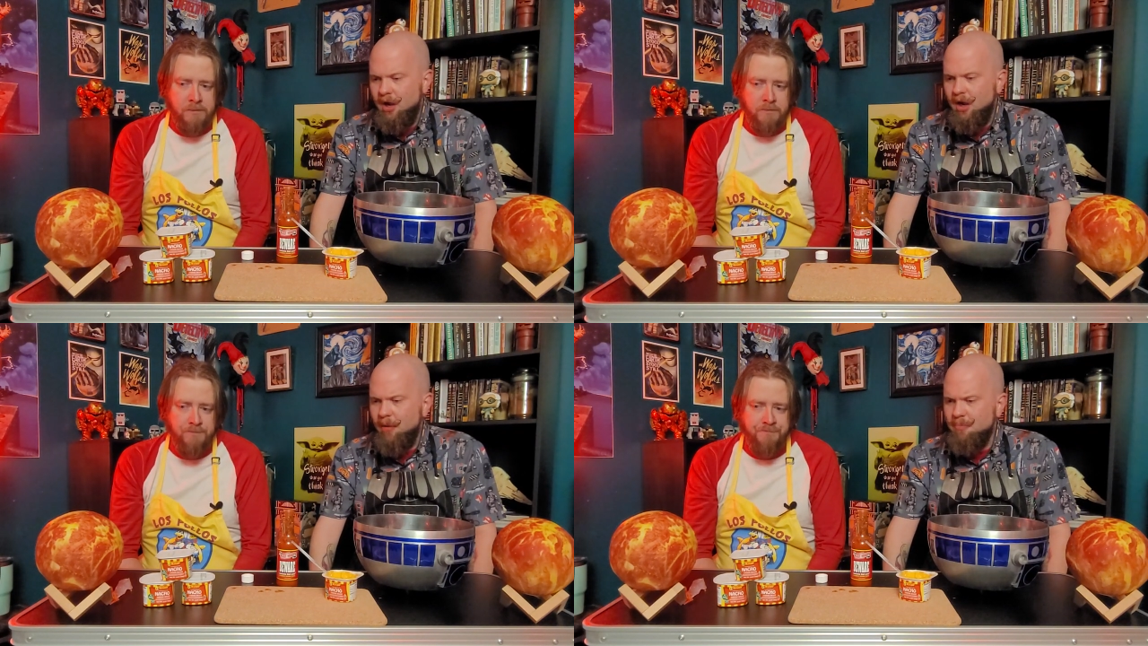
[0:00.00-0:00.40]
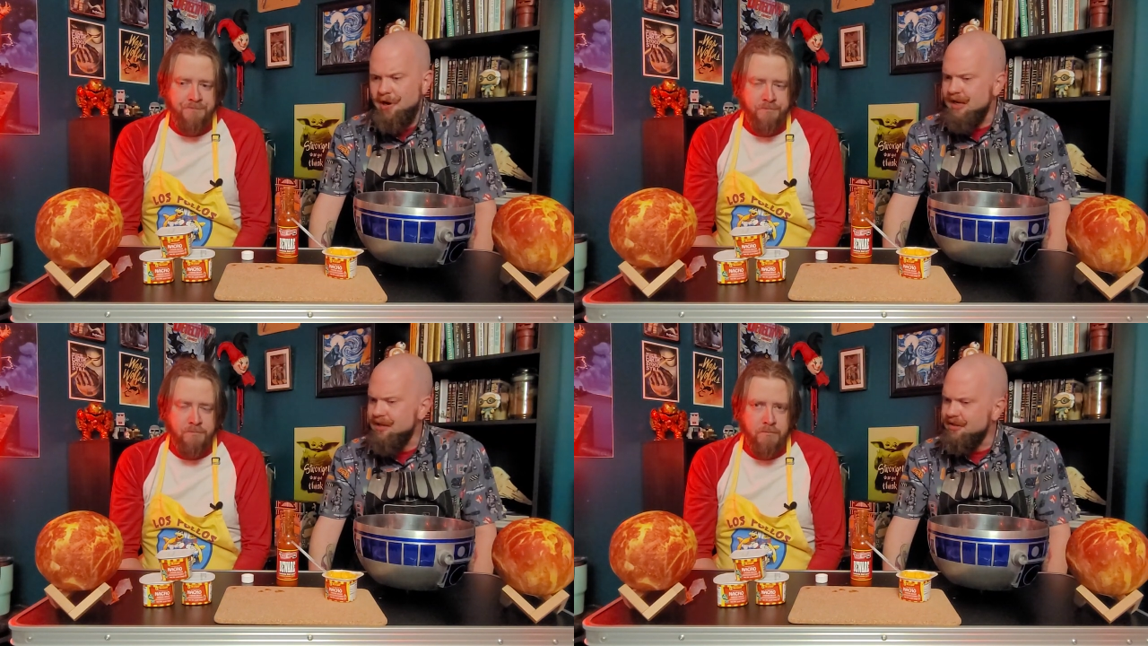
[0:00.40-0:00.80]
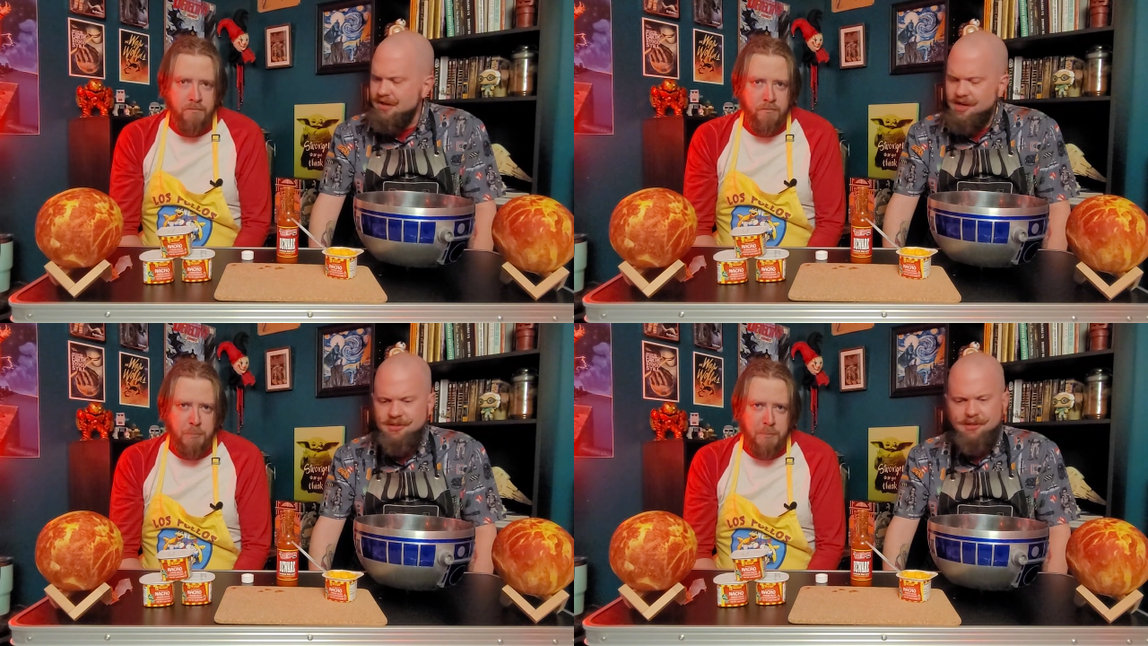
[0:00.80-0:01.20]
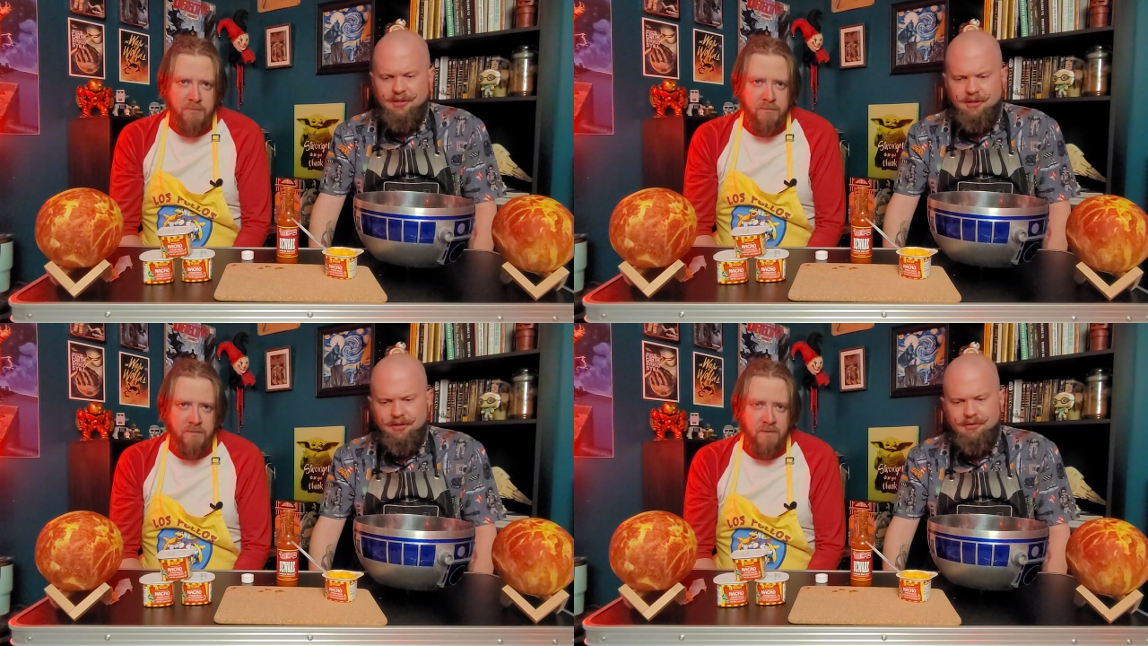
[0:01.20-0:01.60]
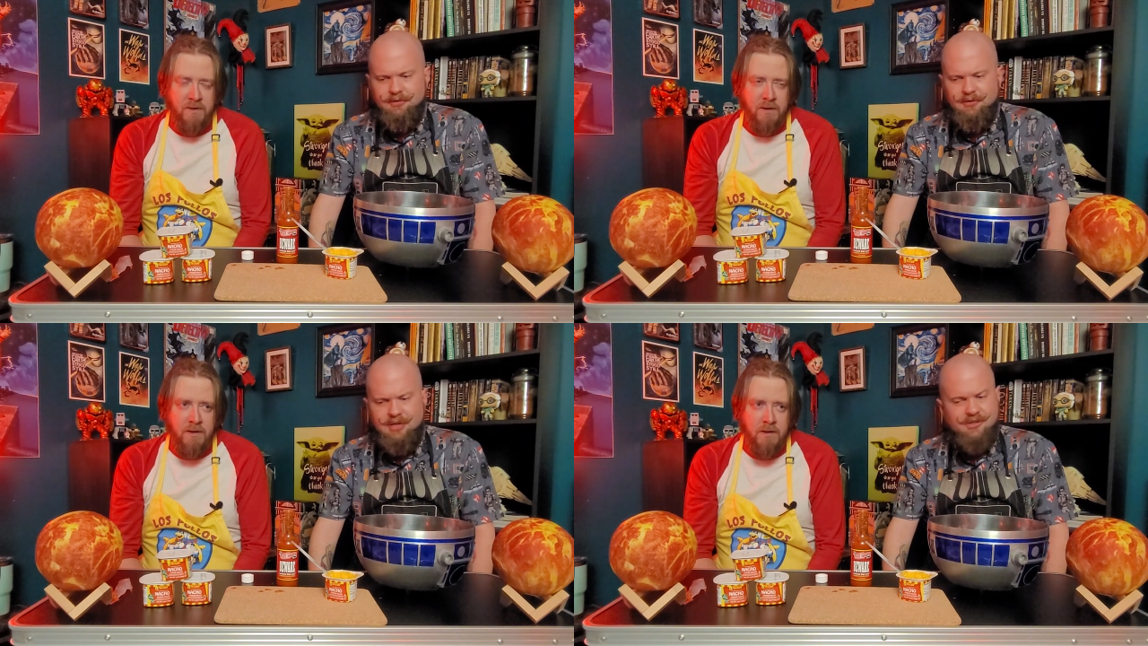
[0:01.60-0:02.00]
Speaker 1: um, but it doesn't,
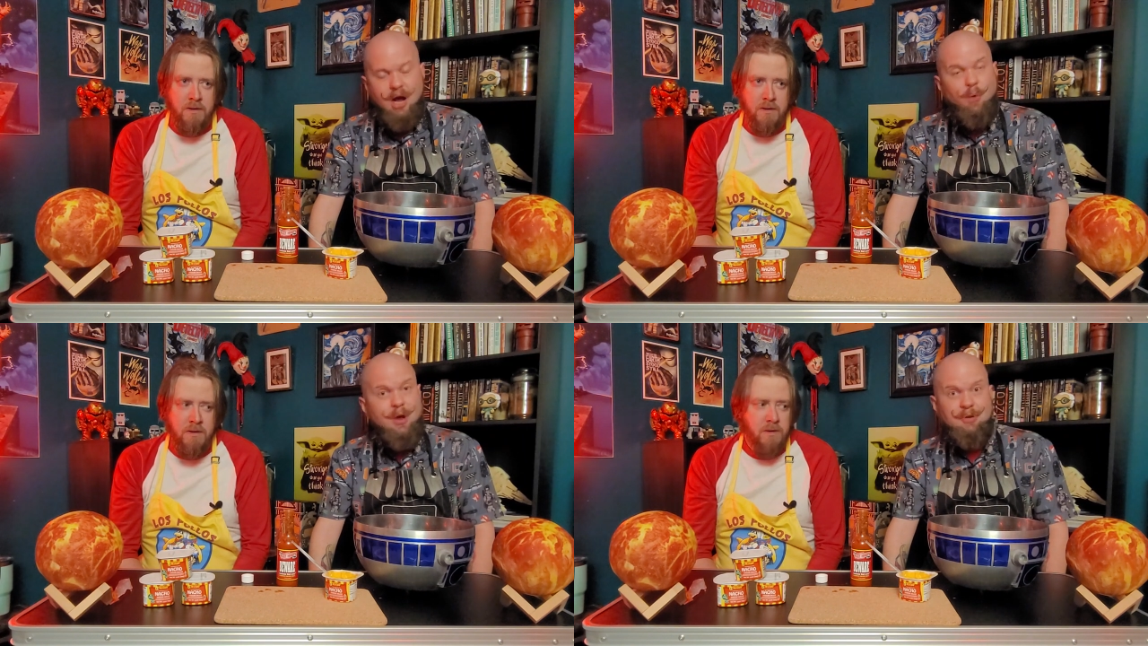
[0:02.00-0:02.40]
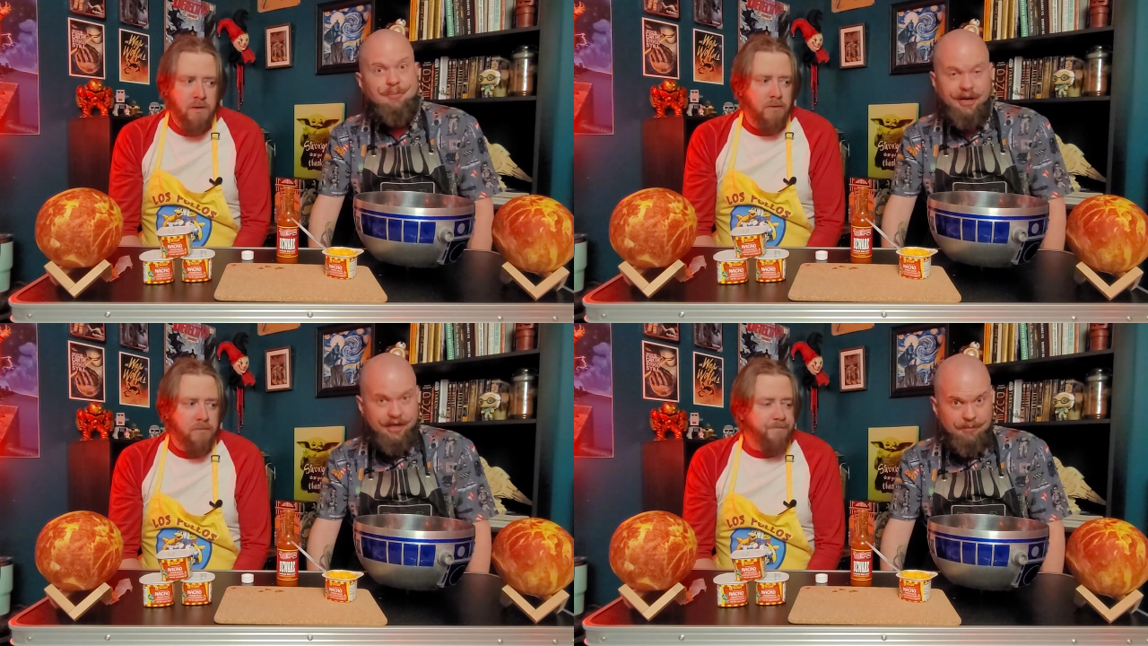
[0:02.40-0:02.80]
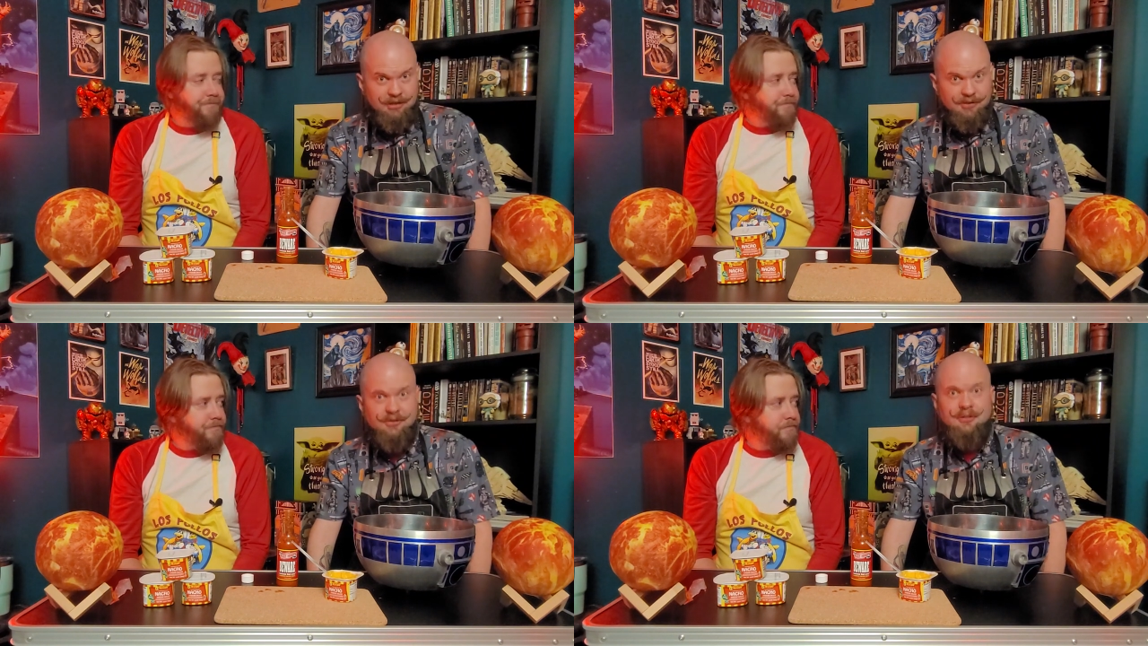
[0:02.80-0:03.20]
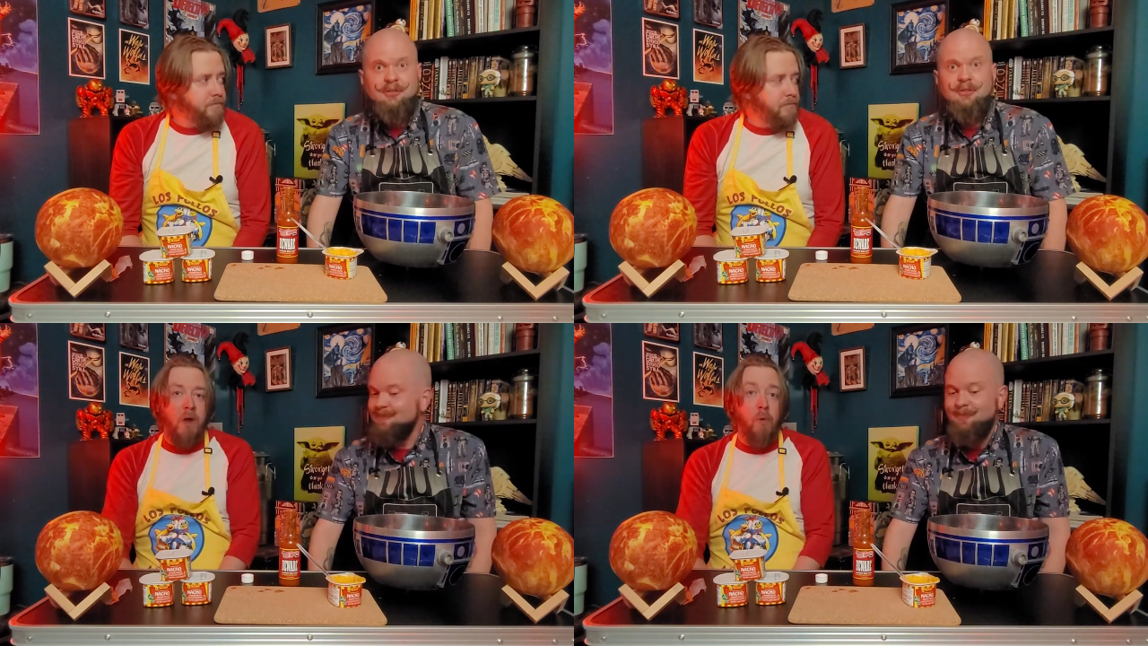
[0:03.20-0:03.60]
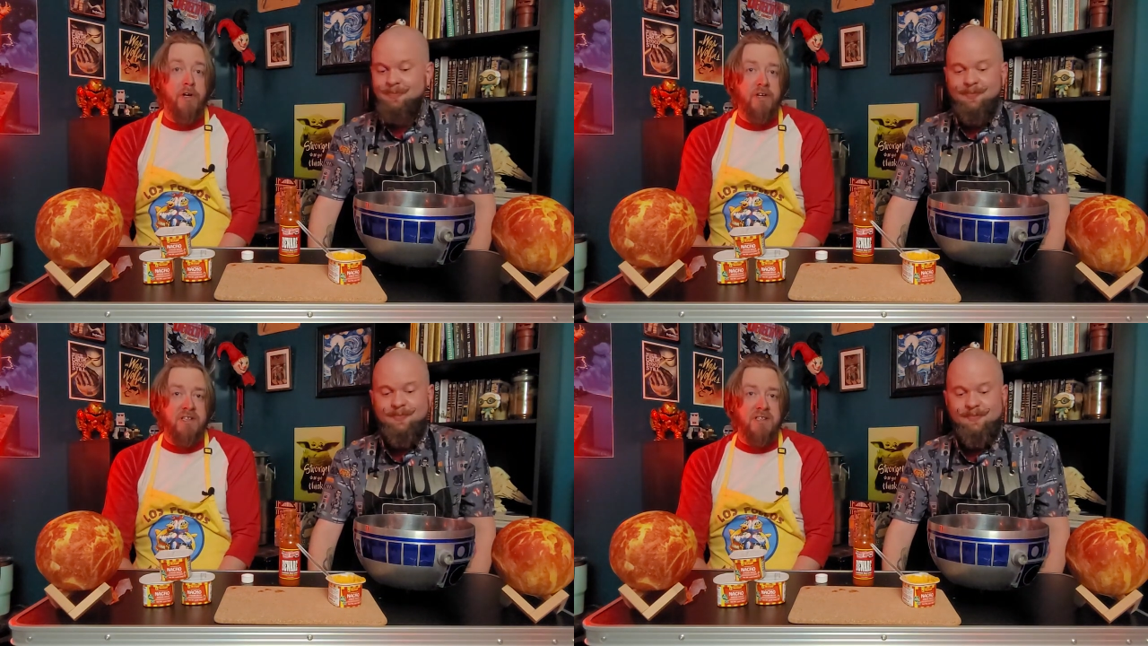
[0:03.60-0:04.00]
it's not wimpy by any means. What do
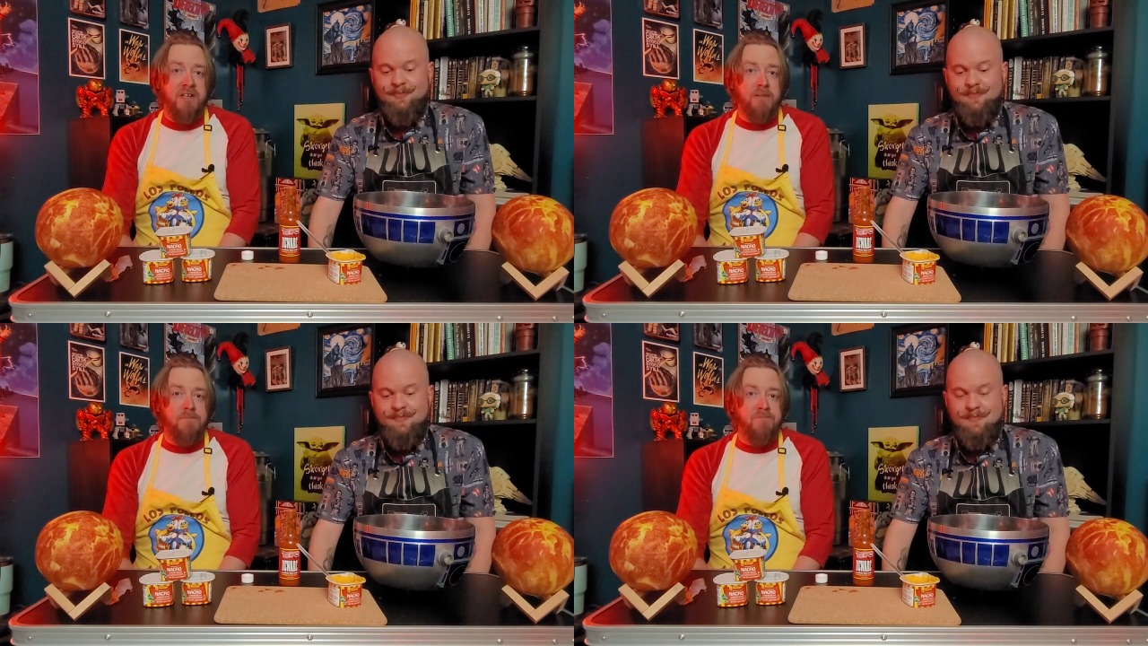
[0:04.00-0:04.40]
you guys think?